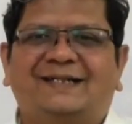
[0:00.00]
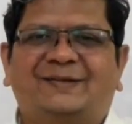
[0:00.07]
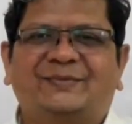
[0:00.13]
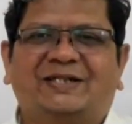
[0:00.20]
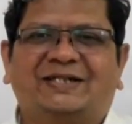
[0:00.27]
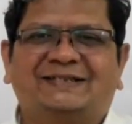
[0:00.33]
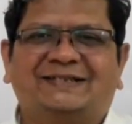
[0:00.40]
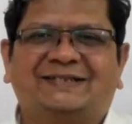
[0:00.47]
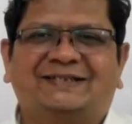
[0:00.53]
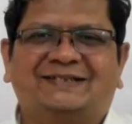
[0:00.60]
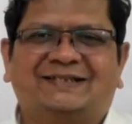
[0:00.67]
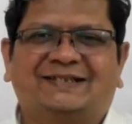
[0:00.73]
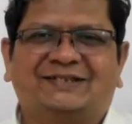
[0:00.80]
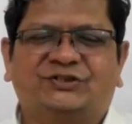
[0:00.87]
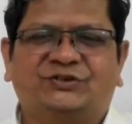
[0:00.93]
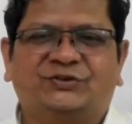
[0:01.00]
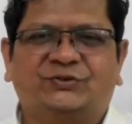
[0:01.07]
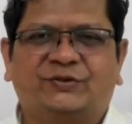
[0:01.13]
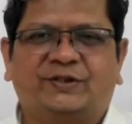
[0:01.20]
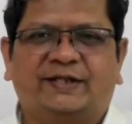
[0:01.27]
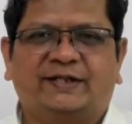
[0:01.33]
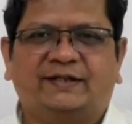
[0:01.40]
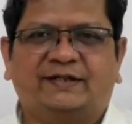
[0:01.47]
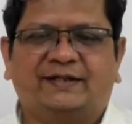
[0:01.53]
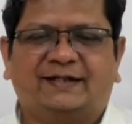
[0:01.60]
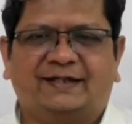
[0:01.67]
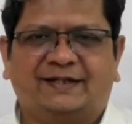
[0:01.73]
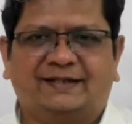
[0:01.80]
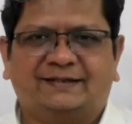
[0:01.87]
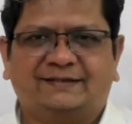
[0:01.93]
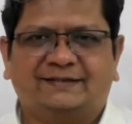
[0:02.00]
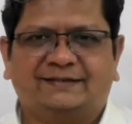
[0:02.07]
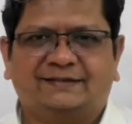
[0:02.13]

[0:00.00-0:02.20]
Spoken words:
Rajesh Gurule, and